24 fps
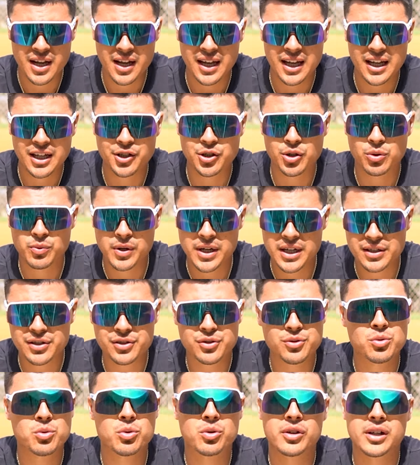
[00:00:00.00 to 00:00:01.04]
in your wrist
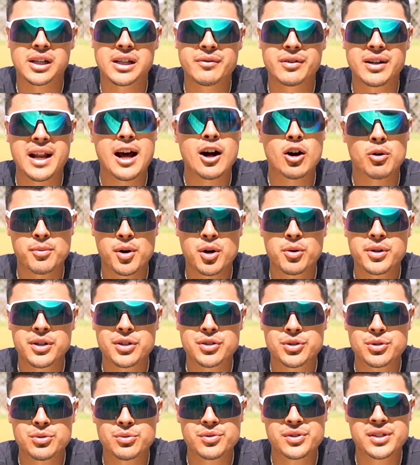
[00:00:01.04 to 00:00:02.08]
or even elbow
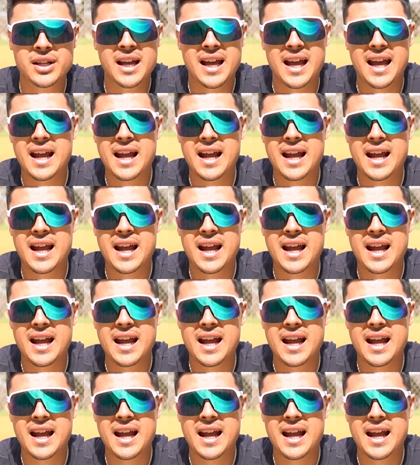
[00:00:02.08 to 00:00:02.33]
issues